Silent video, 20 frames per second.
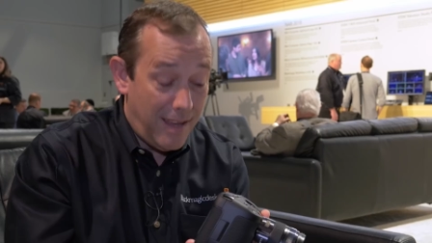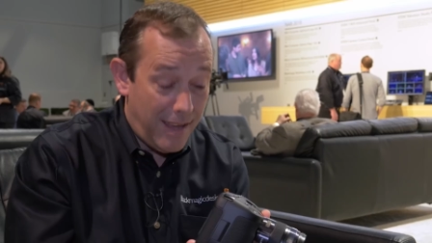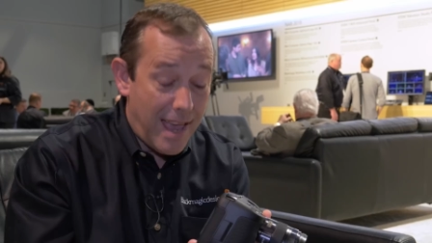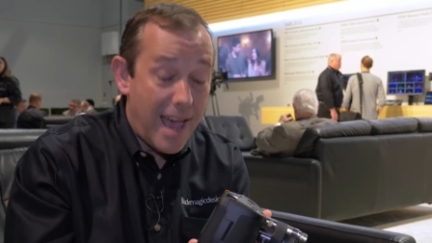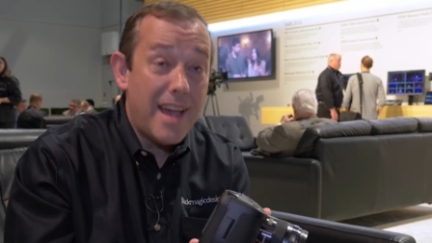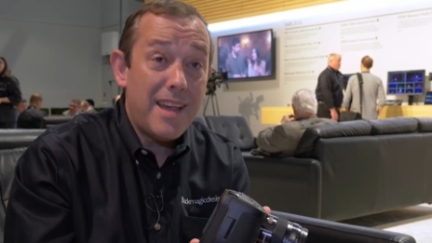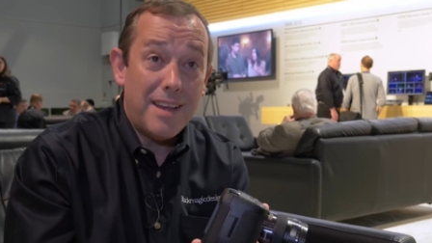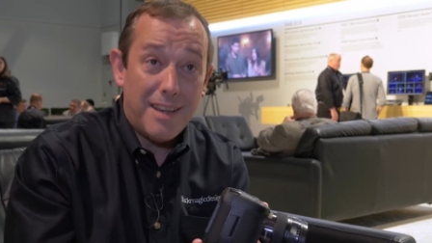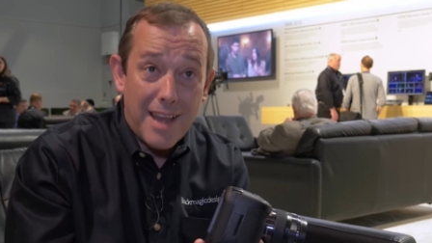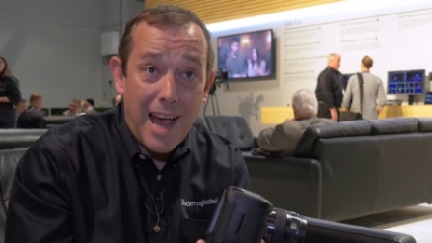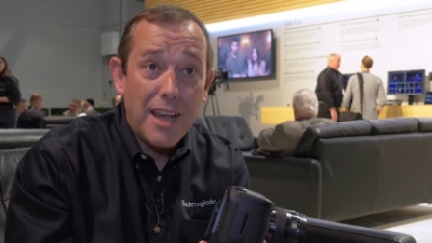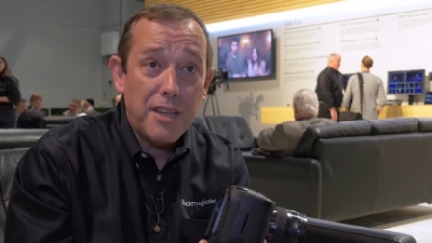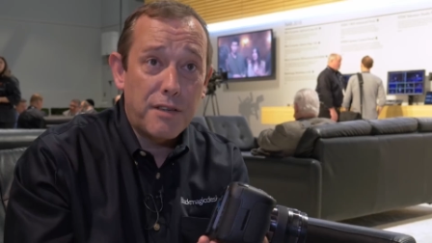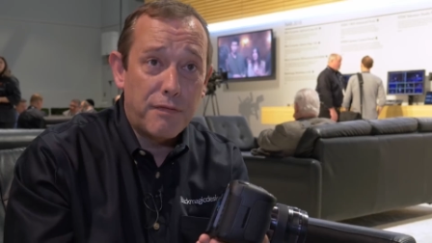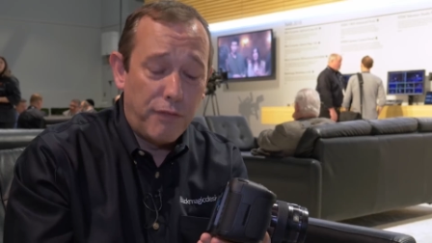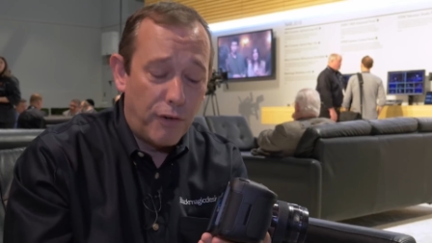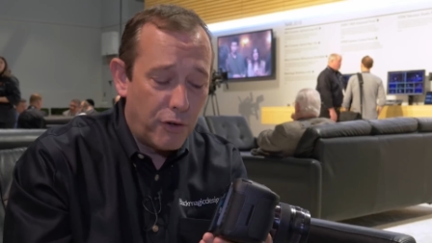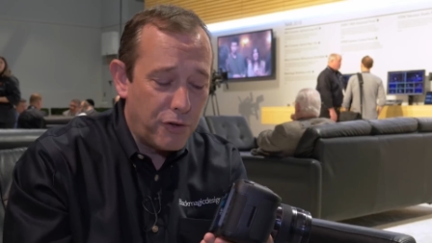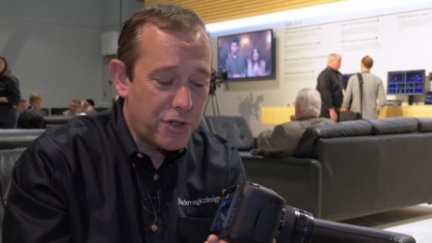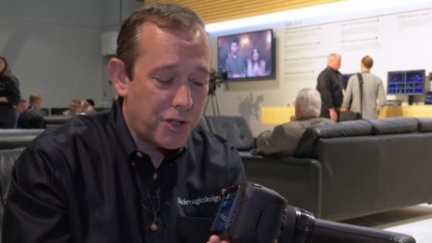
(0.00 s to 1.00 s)
Yeah, it has
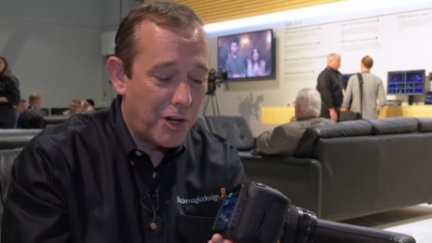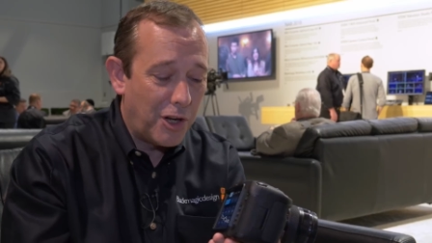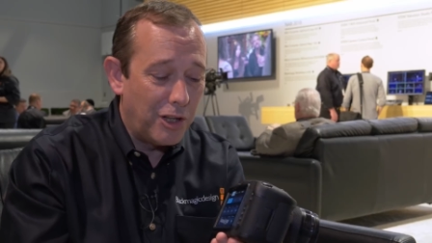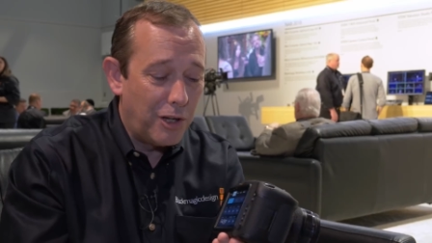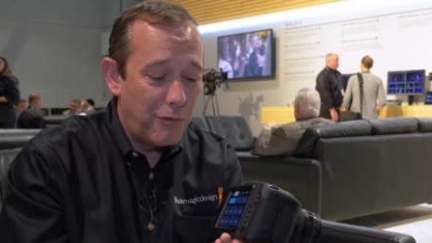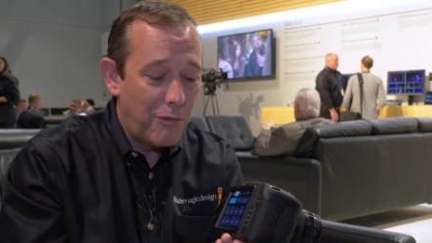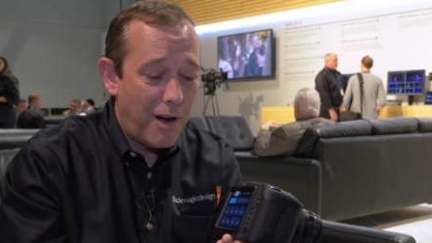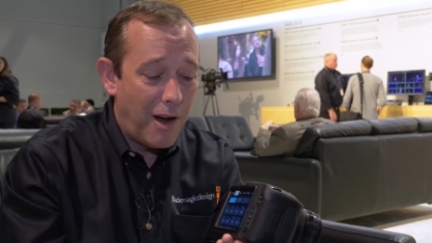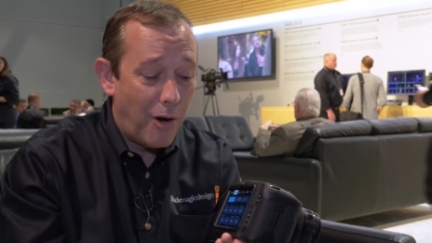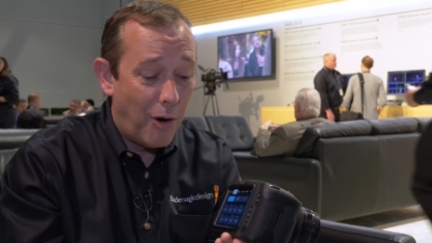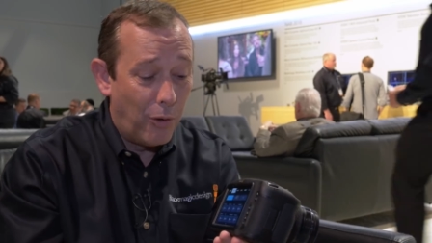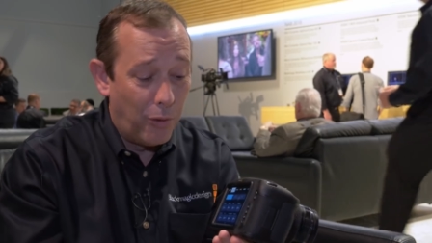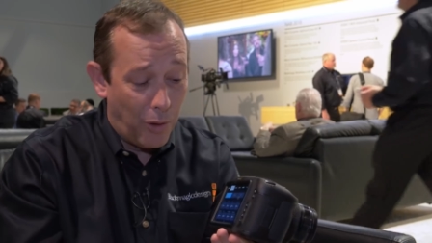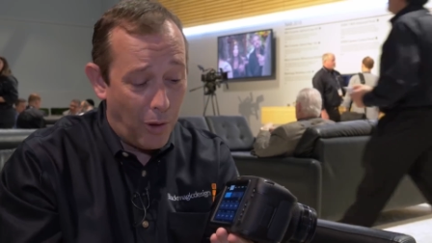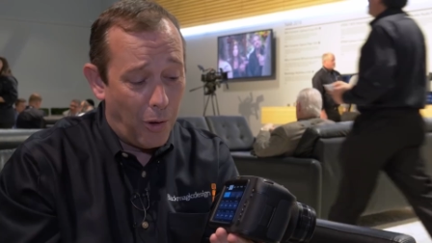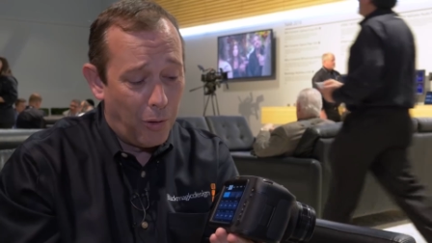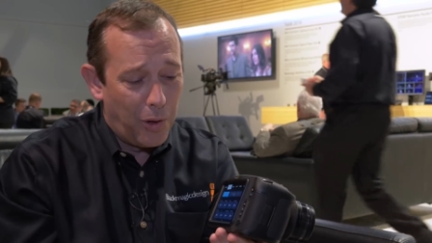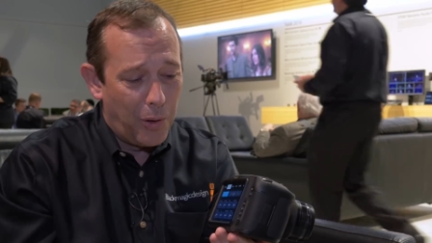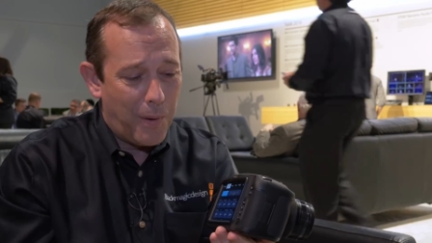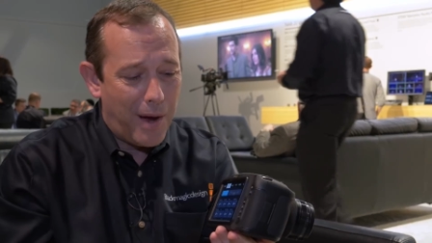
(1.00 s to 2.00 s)
false colour
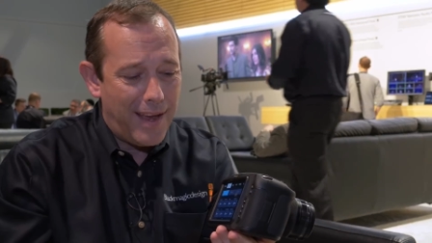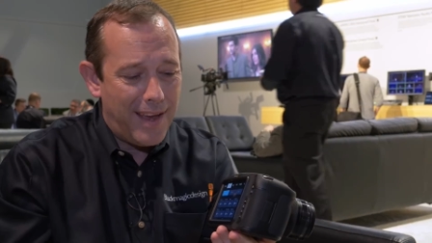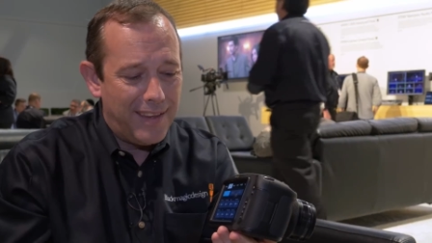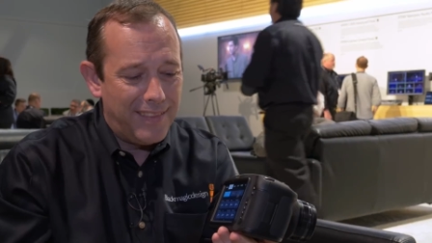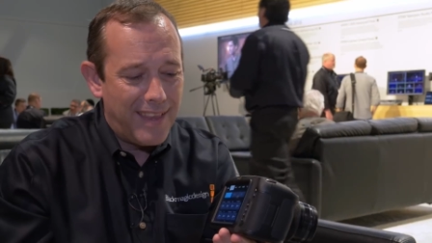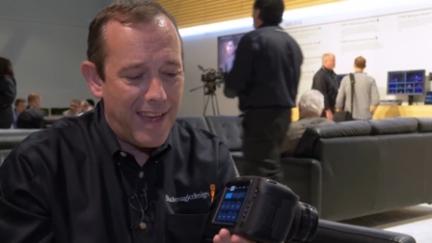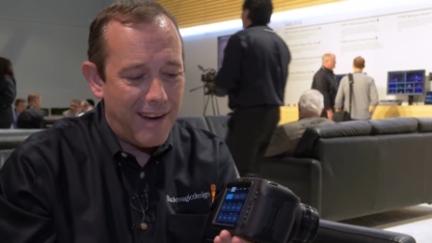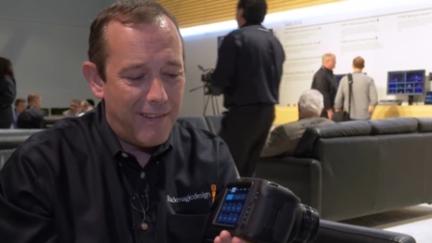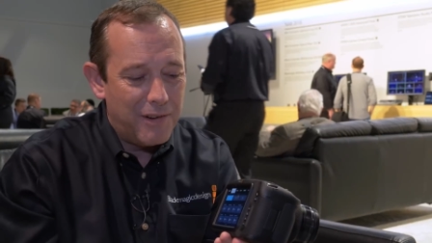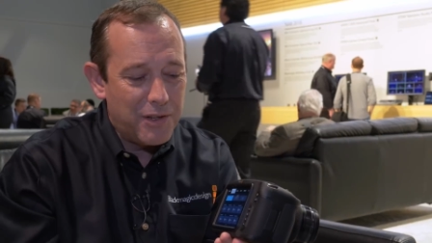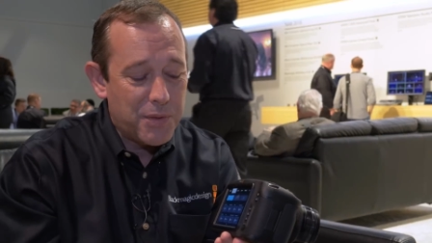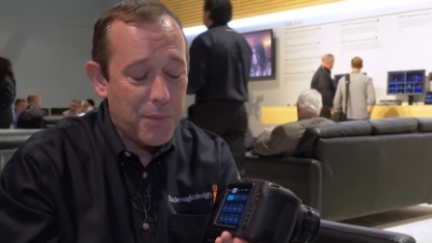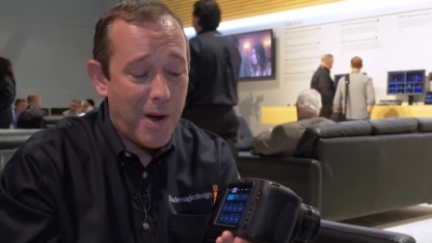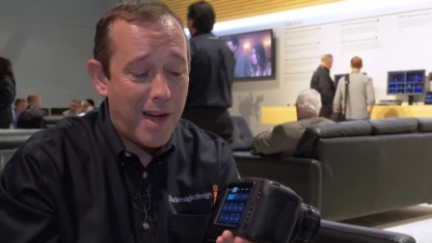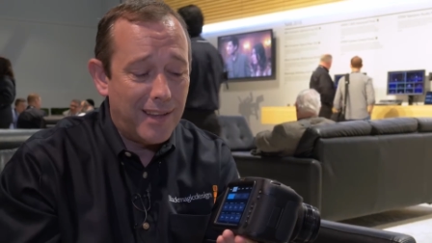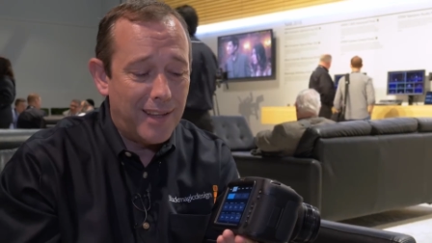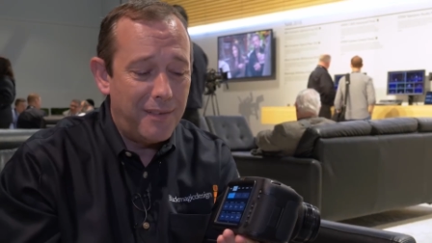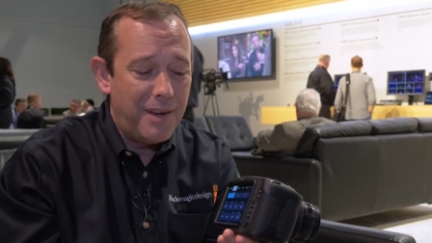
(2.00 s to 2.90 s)
all the way in there as well.